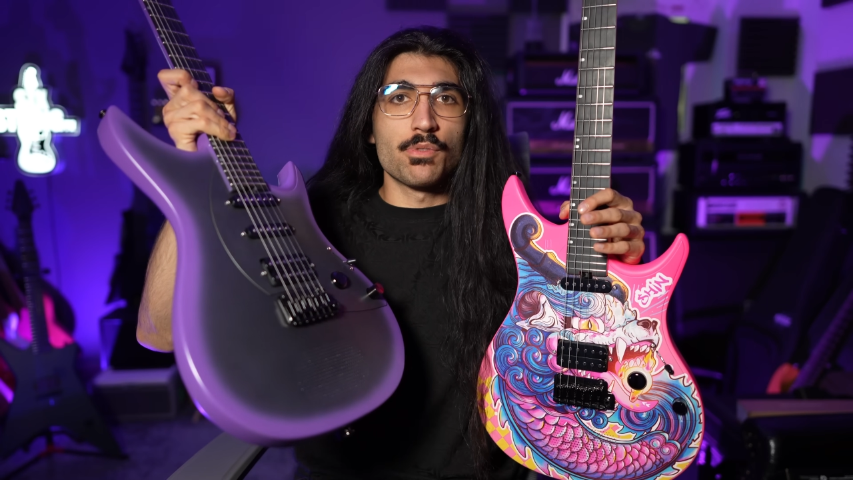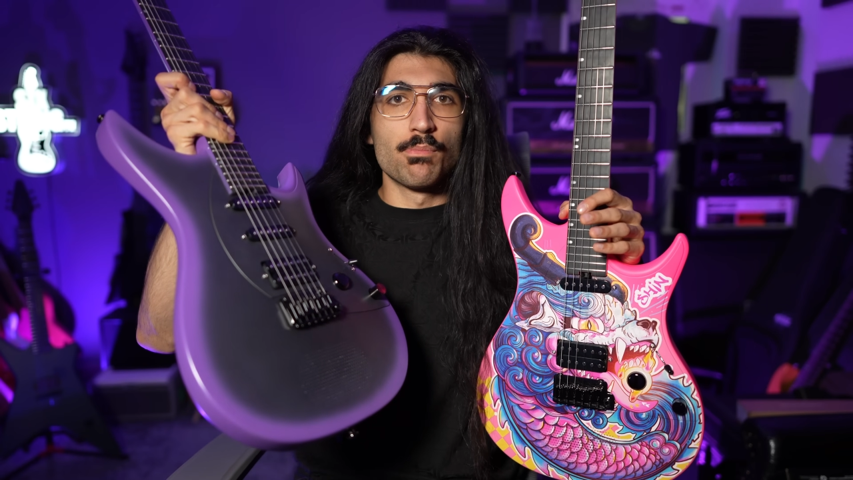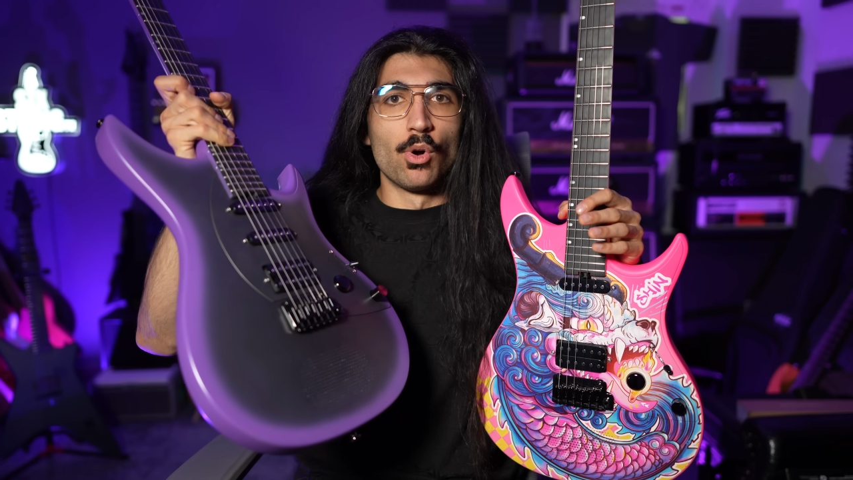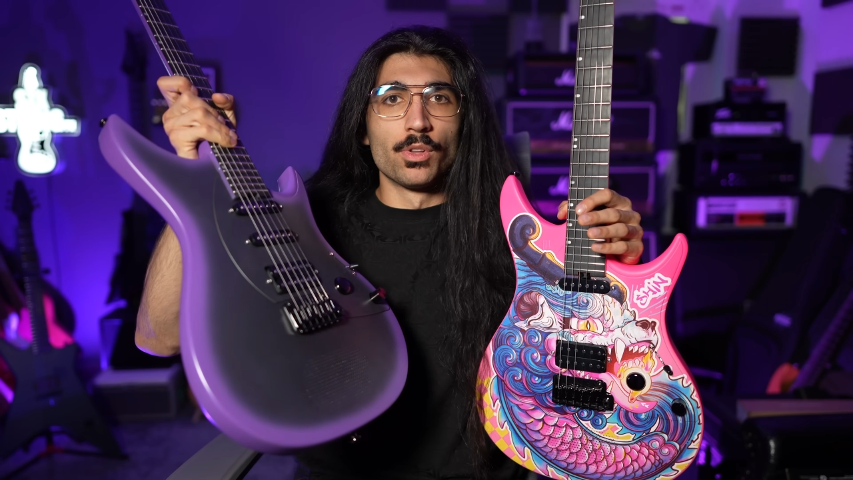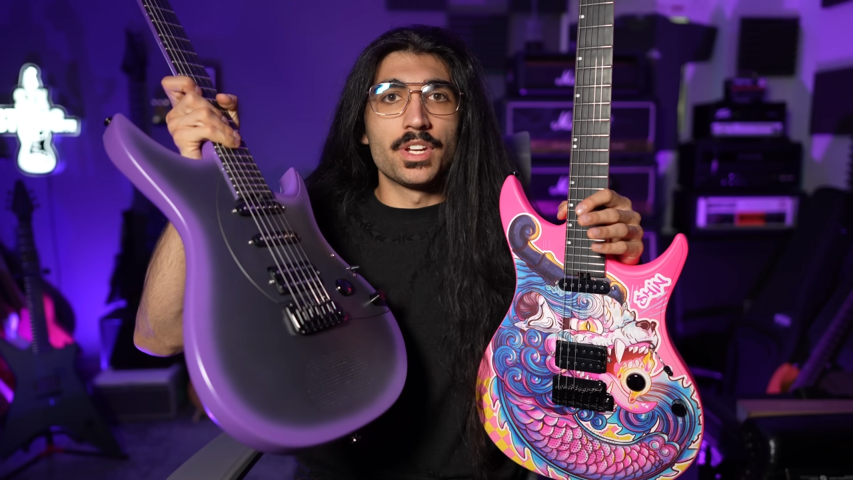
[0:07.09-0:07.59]

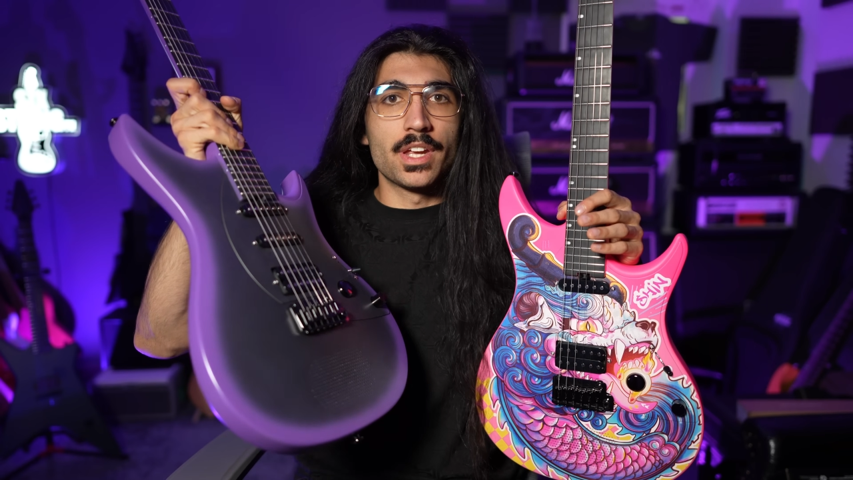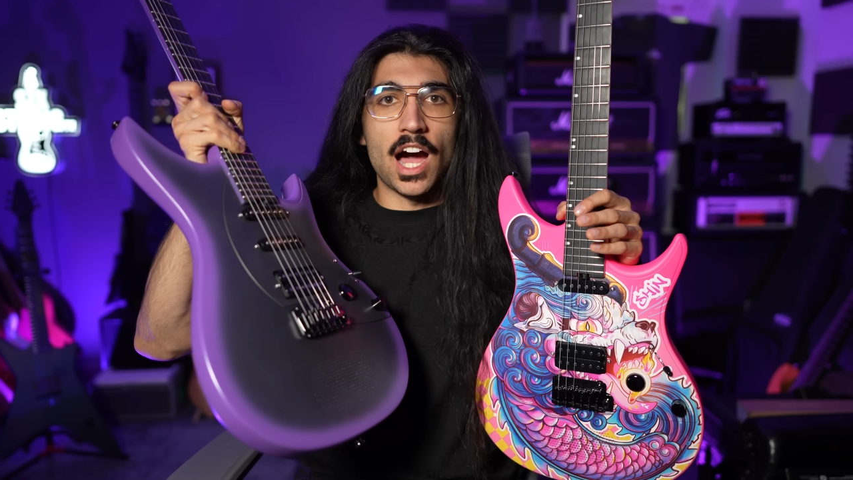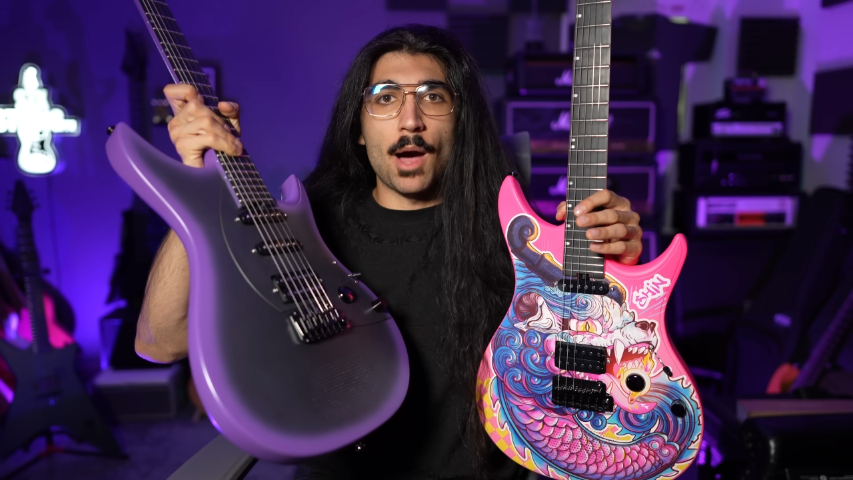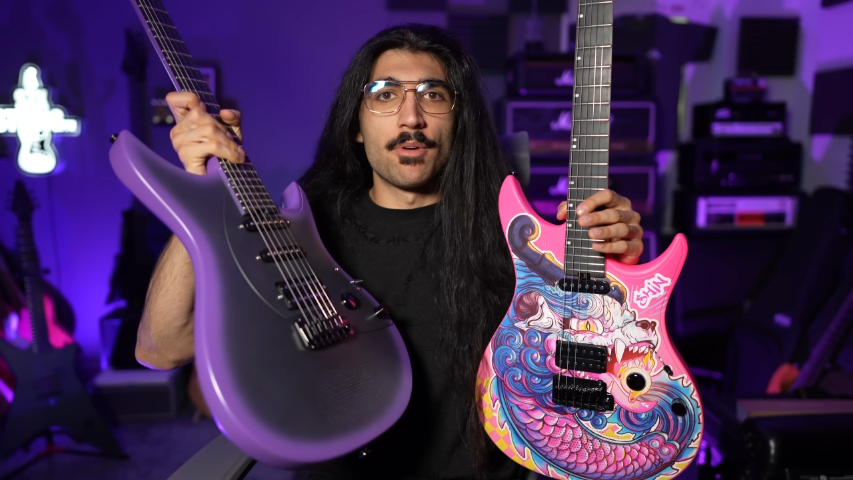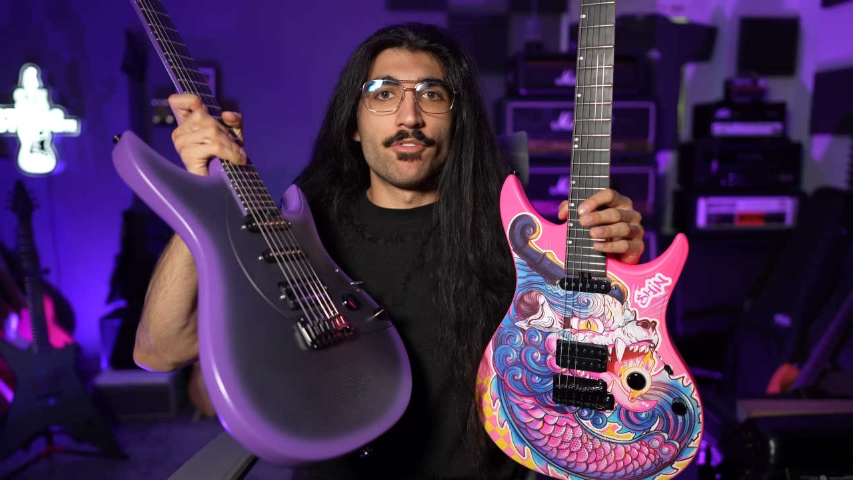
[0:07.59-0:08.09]
molded
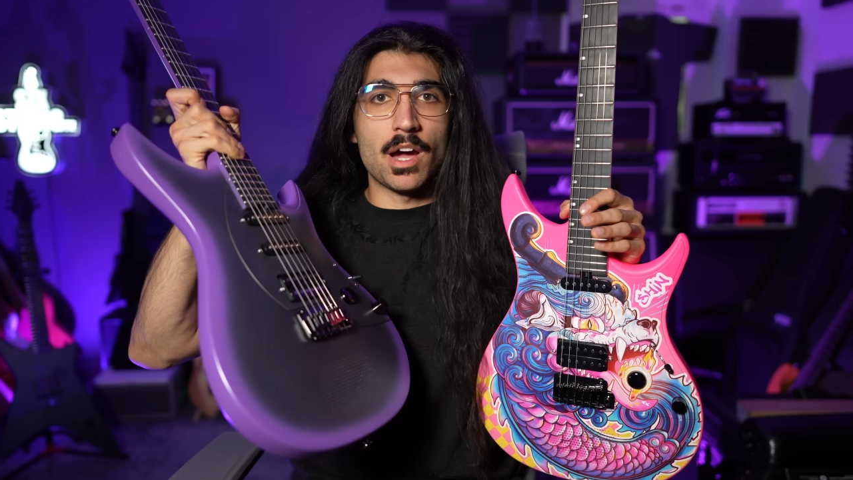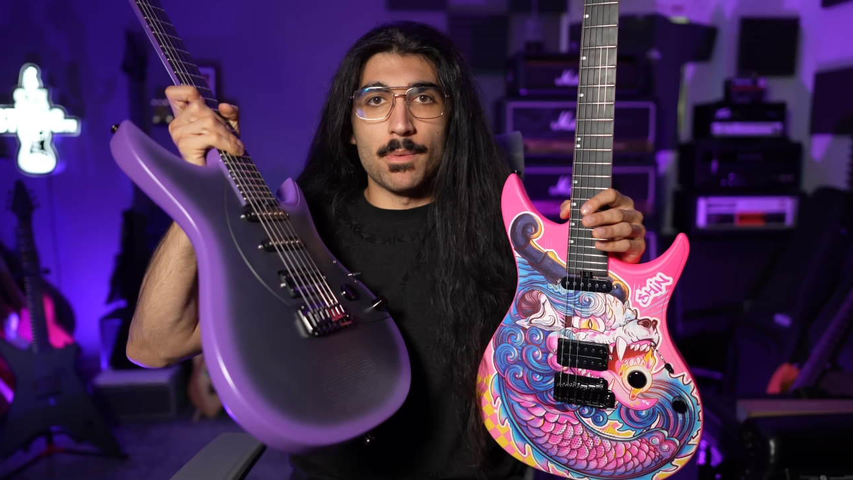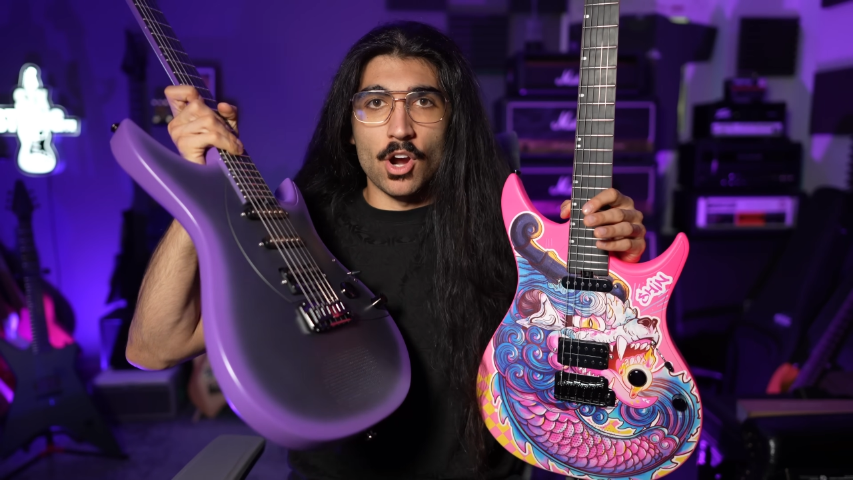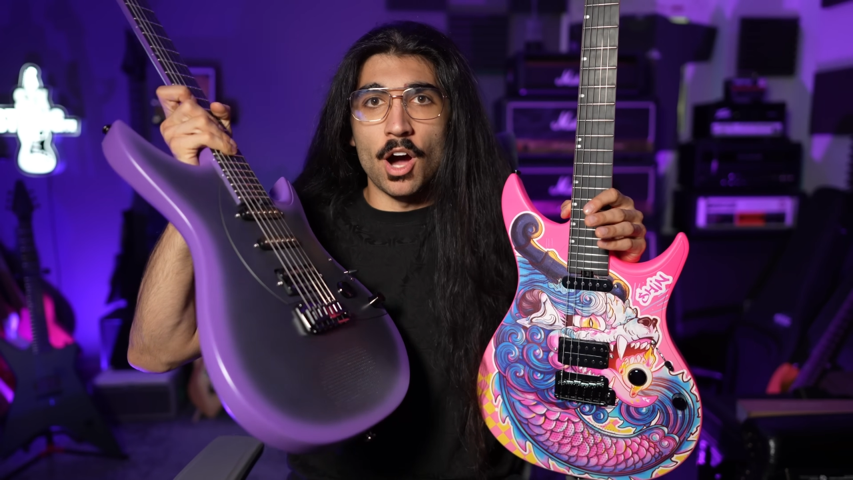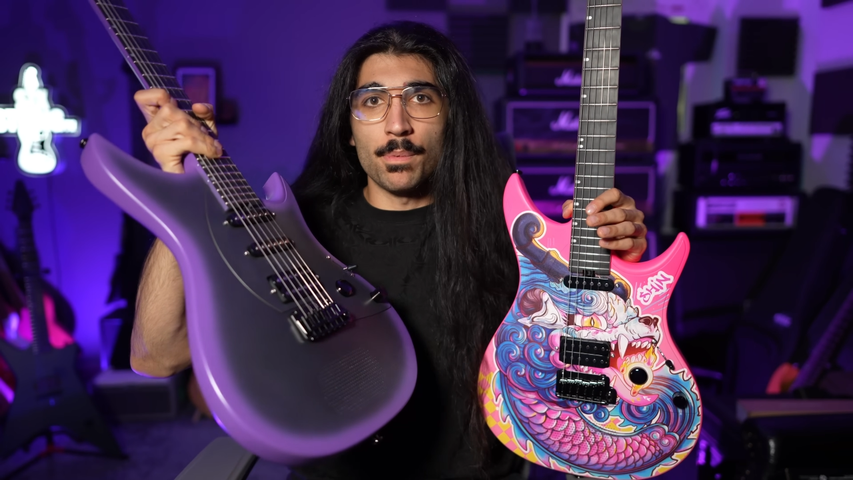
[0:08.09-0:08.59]
carbon fiber
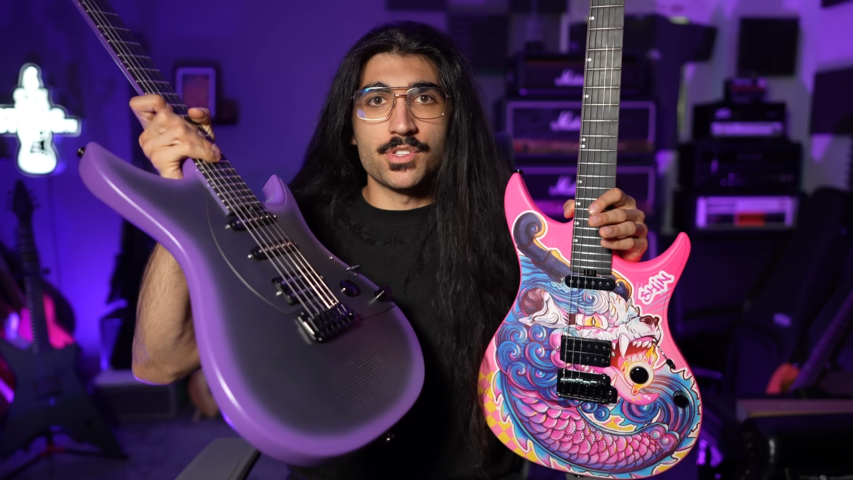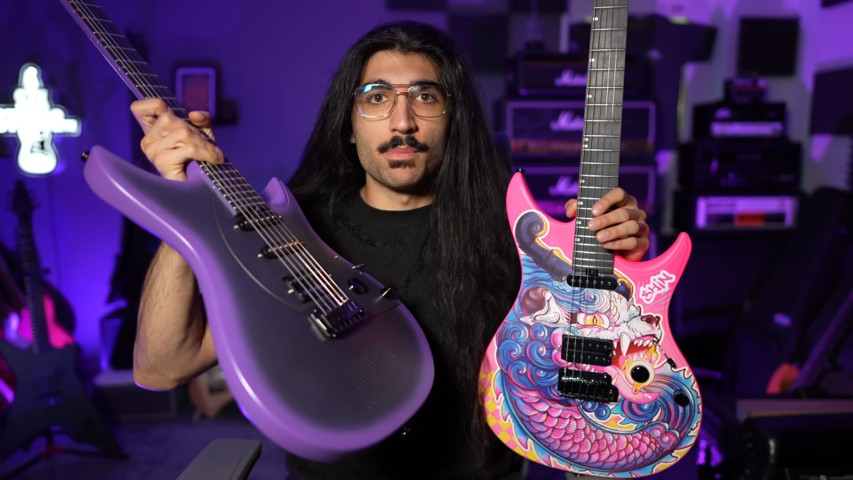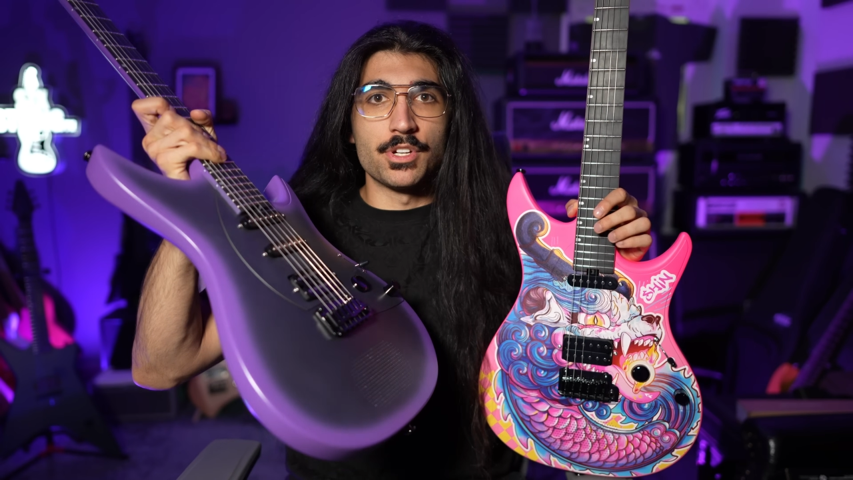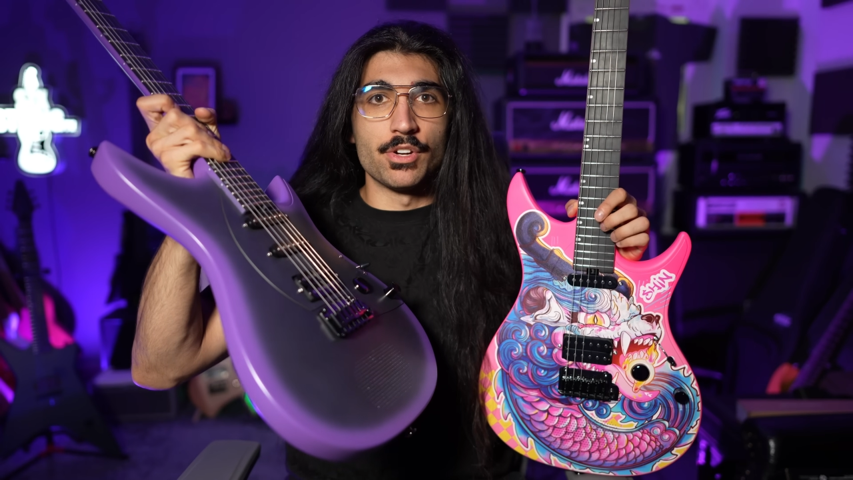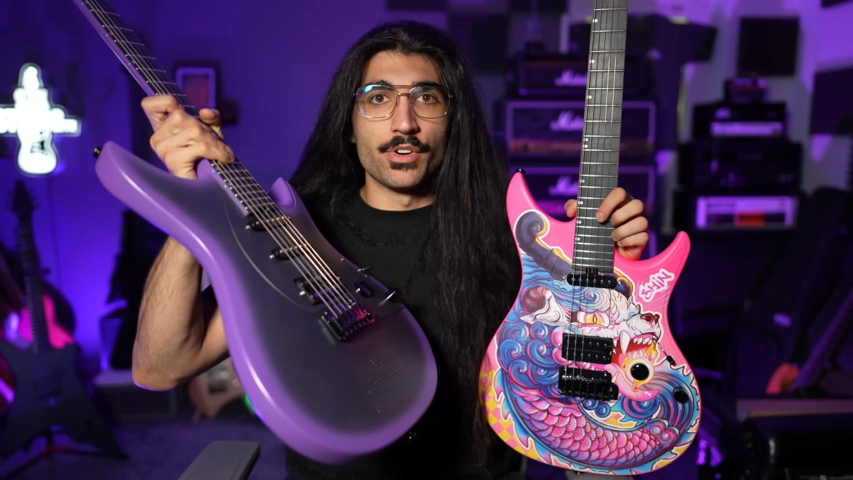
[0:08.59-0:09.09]
composite
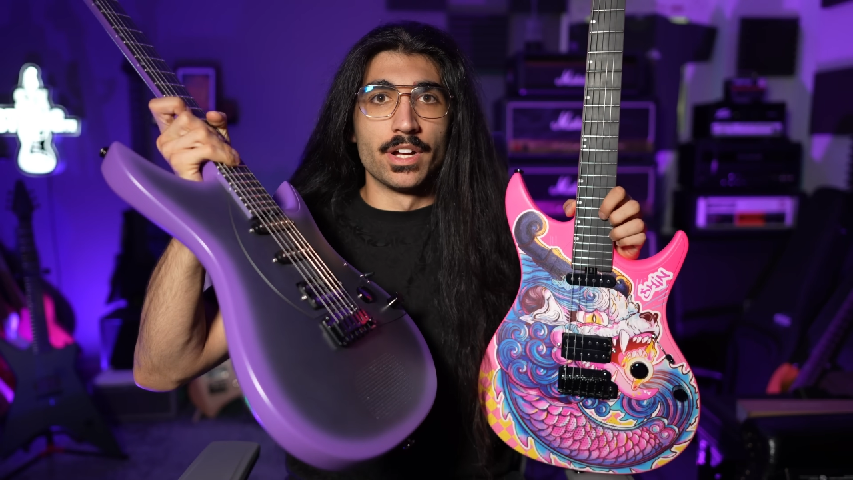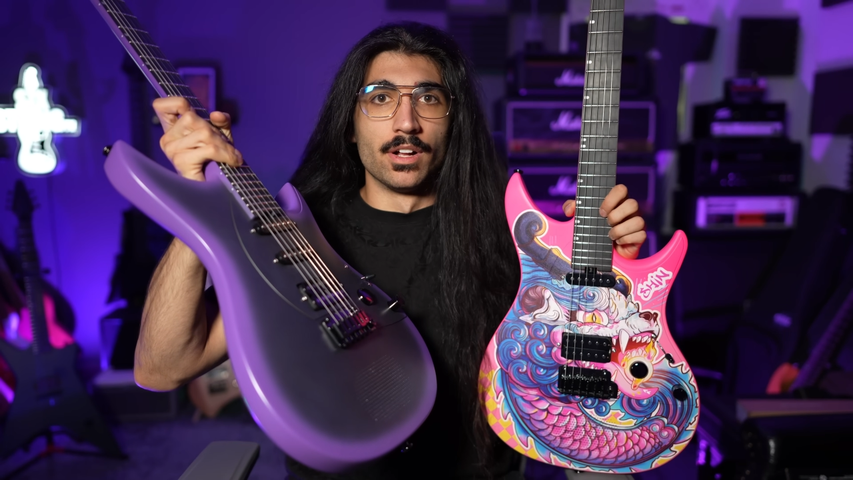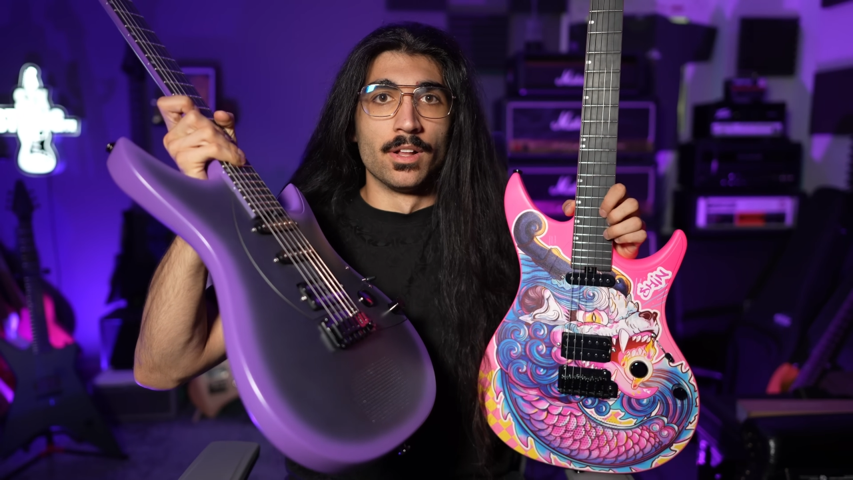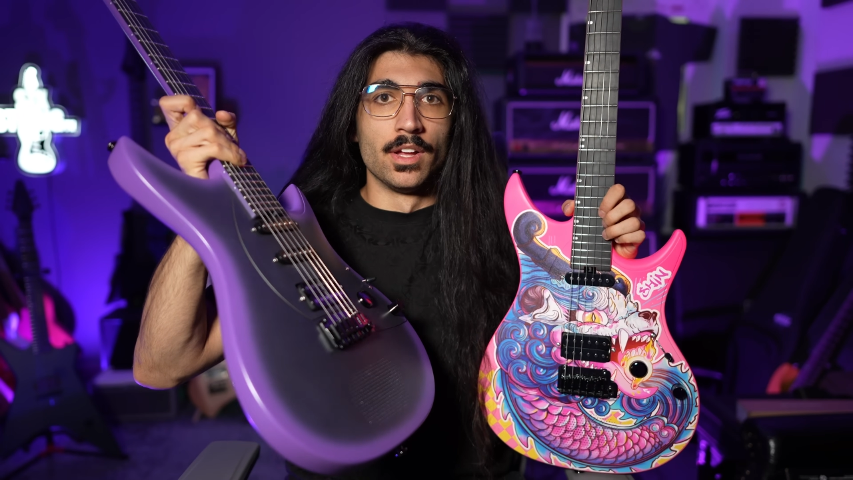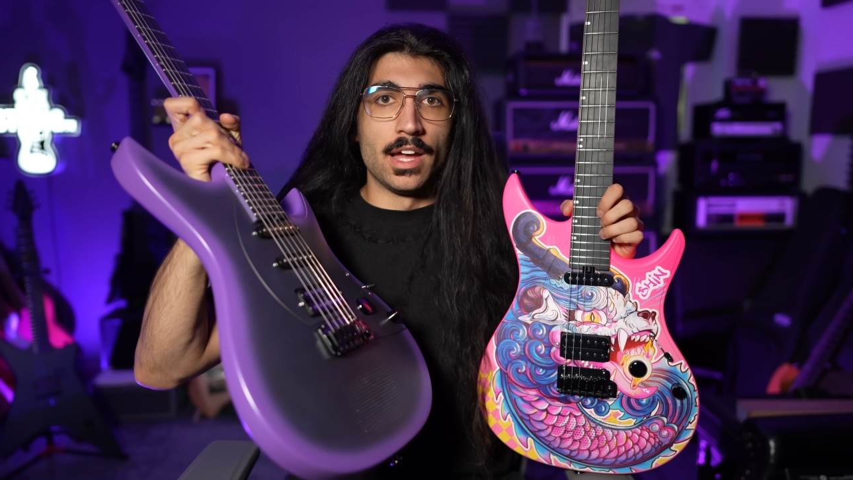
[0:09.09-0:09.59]
material,